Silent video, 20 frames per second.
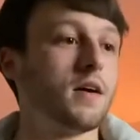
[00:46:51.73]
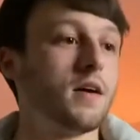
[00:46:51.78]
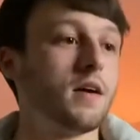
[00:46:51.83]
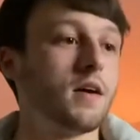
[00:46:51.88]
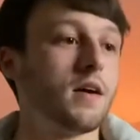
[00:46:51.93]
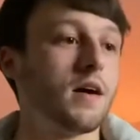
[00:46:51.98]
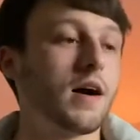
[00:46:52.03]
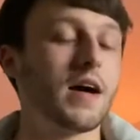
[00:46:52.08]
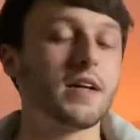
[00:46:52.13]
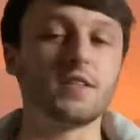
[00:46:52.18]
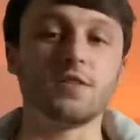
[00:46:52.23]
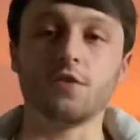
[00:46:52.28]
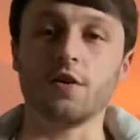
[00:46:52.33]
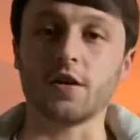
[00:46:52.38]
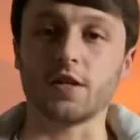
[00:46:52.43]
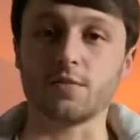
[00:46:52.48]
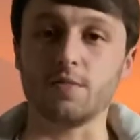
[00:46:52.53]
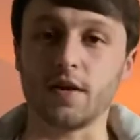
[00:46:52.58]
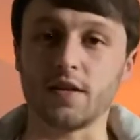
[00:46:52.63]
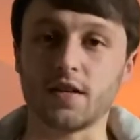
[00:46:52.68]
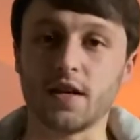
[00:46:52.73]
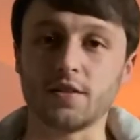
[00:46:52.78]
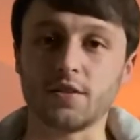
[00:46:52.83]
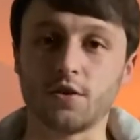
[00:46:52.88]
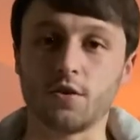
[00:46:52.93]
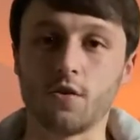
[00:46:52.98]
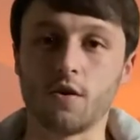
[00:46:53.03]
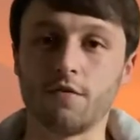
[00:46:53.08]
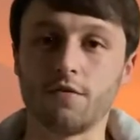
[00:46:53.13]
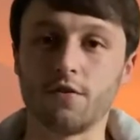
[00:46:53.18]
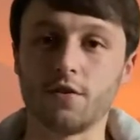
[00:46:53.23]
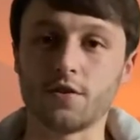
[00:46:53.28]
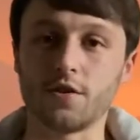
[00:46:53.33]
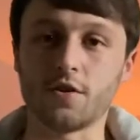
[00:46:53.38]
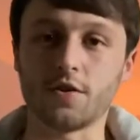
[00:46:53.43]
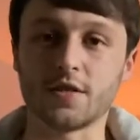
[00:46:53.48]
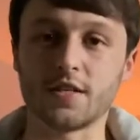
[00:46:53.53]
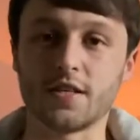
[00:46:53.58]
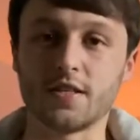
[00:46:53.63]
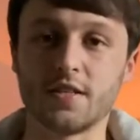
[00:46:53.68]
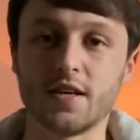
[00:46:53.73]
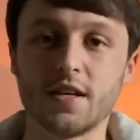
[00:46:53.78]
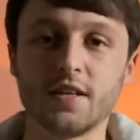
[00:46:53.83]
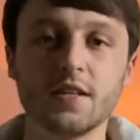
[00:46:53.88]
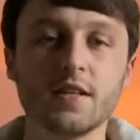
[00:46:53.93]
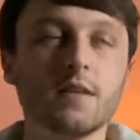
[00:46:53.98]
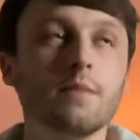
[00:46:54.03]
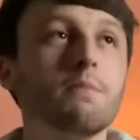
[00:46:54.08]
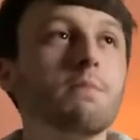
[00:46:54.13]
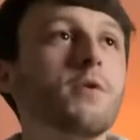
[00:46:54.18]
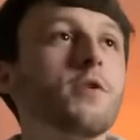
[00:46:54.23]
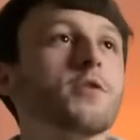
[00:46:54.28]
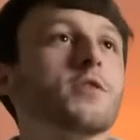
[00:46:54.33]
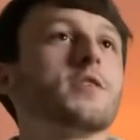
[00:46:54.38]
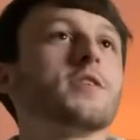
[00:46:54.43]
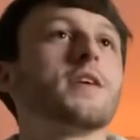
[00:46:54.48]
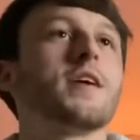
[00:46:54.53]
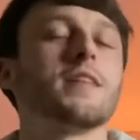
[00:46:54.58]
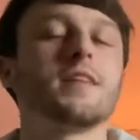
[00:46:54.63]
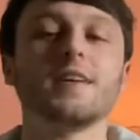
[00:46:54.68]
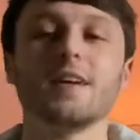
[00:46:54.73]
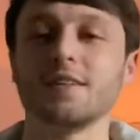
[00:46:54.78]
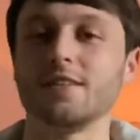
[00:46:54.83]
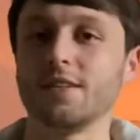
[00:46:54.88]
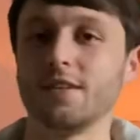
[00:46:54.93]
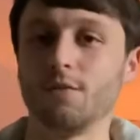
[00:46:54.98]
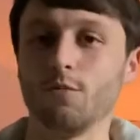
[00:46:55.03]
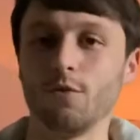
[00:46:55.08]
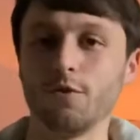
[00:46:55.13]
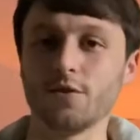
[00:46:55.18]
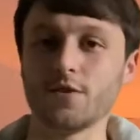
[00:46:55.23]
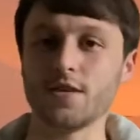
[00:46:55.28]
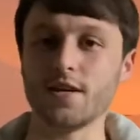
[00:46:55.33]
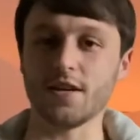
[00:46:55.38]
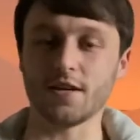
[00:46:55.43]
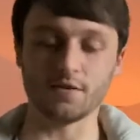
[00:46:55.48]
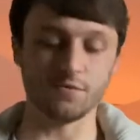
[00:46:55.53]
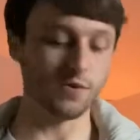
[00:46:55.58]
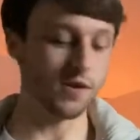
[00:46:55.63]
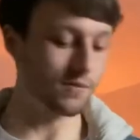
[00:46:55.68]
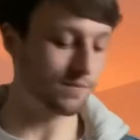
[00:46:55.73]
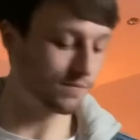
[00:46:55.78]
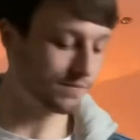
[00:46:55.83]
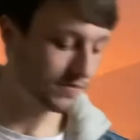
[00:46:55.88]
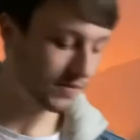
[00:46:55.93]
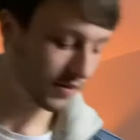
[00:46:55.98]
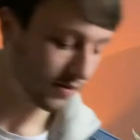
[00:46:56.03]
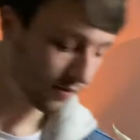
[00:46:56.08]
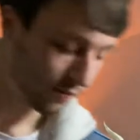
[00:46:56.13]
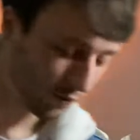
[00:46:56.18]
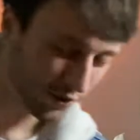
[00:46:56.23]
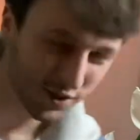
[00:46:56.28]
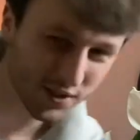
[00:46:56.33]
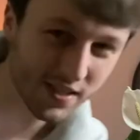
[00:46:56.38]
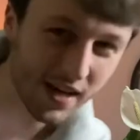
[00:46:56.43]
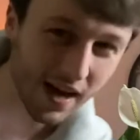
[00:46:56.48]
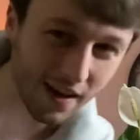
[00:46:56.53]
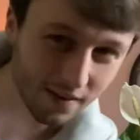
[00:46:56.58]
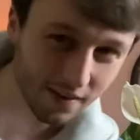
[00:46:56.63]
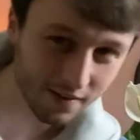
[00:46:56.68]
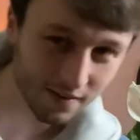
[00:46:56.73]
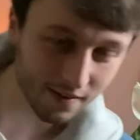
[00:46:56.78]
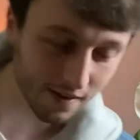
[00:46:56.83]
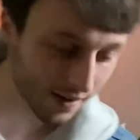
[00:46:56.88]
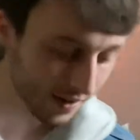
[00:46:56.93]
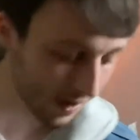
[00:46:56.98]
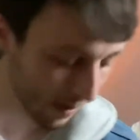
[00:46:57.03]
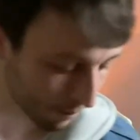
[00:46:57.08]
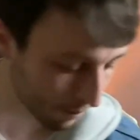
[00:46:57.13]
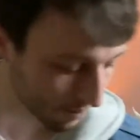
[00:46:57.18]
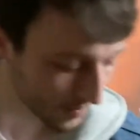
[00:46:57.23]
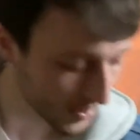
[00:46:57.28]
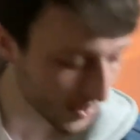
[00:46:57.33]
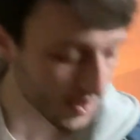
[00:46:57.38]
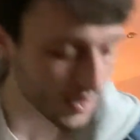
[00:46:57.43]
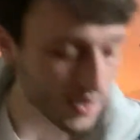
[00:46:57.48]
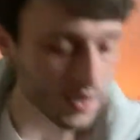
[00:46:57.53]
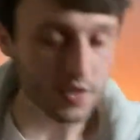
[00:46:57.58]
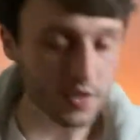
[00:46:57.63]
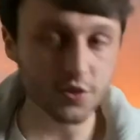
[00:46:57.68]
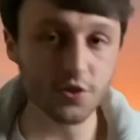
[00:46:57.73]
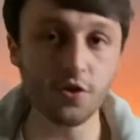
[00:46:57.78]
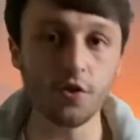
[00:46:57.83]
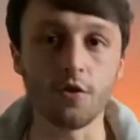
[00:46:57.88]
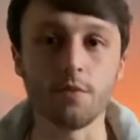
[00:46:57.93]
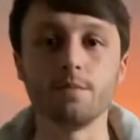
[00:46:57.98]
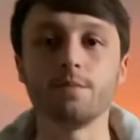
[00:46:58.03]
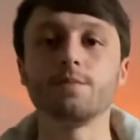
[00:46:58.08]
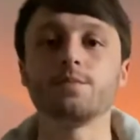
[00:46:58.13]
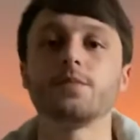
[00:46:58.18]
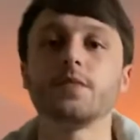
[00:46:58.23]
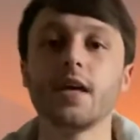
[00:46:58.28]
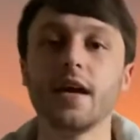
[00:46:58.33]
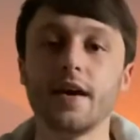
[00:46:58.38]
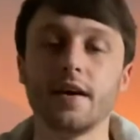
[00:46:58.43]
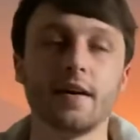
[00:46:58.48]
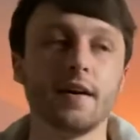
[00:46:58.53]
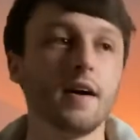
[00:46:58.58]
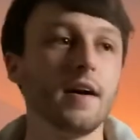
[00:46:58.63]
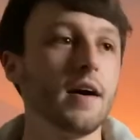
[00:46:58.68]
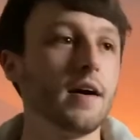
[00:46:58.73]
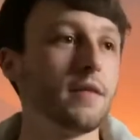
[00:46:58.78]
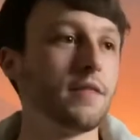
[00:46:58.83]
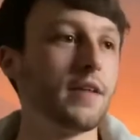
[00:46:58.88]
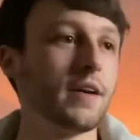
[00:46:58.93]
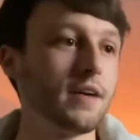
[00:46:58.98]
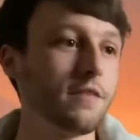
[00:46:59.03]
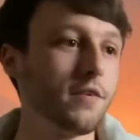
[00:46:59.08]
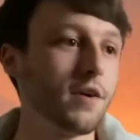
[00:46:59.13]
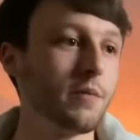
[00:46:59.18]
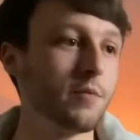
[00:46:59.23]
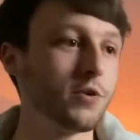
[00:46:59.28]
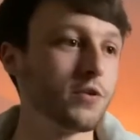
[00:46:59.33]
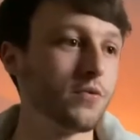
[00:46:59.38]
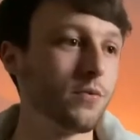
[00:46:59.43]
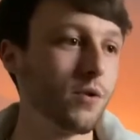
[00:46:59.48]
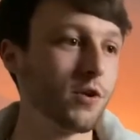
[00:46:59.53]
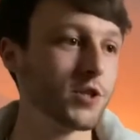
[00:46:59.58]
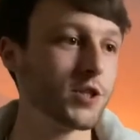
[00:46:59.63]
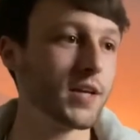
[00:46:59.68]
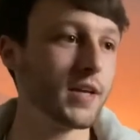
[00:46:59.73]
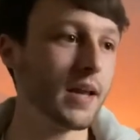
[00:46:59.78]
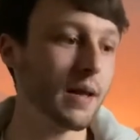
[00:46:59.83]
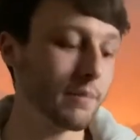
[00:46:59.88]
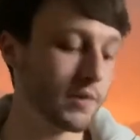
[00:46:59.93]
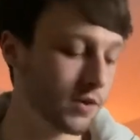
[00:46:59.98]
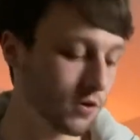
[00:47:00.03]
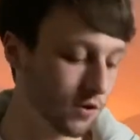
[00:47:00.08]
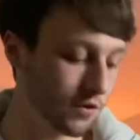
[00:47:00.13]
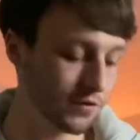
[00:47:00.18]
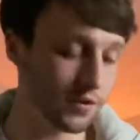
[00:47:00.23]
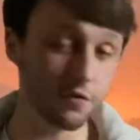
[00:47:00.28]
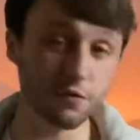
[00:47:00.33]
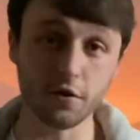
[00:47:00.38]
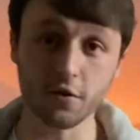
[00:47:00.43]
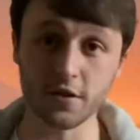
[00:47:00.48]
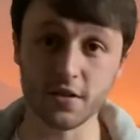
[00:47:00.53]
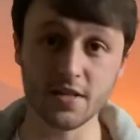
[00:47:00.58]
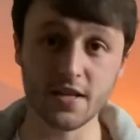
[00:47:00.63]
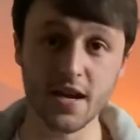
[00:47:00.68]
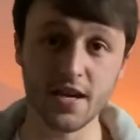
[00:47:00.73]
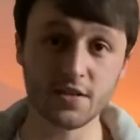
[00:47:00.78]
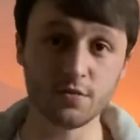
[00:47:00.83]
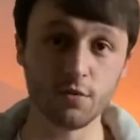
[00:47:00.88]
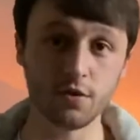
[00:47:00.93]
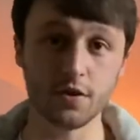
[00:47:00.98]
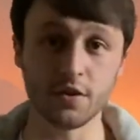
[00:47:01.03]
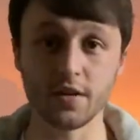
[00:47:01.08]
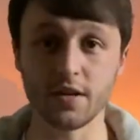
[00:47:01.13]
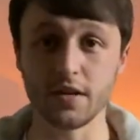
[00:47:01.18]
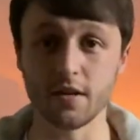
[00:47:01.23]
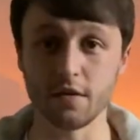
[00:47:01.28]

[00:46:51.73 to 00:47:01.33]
I did not expect that to go on for as long as it did, but I think I did it in one take as well. What a talent I am. So, yeah, thank you very much for watching. Let me know if you've got the set, what you think of the